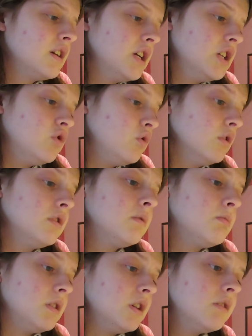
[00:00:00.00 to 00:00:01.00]
It shouldn't
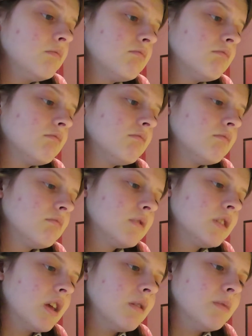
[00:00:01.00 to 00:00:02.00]
be,
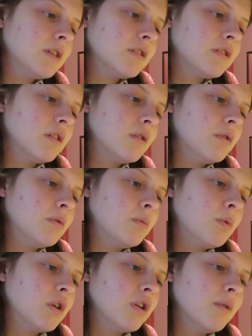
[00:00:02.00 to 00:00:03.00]
said Mr.
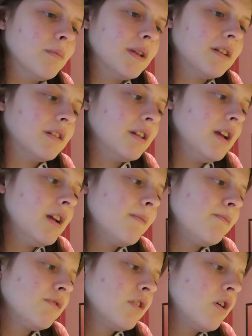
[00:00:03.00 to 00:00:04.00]
Warner bitterly.
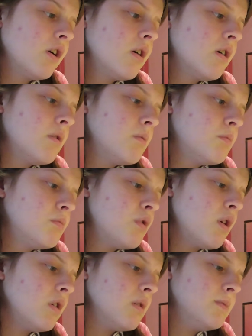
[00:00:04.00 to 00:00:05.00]

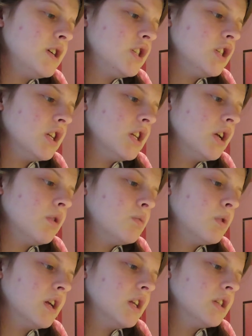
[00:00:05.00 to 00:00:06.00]
Prohibition
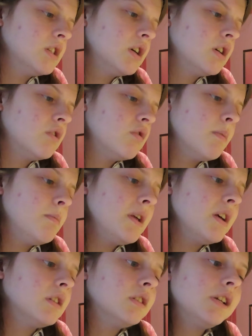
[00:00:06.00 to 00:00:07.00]
was
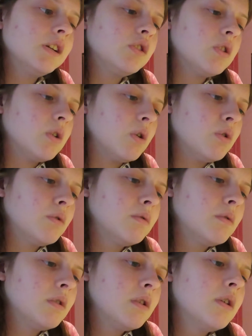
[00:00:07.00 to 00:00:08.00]
repealed years ago,
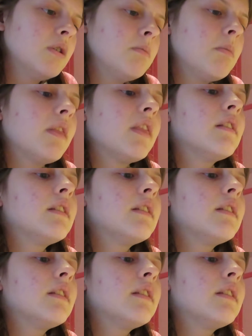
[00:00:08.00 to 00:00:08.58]
but the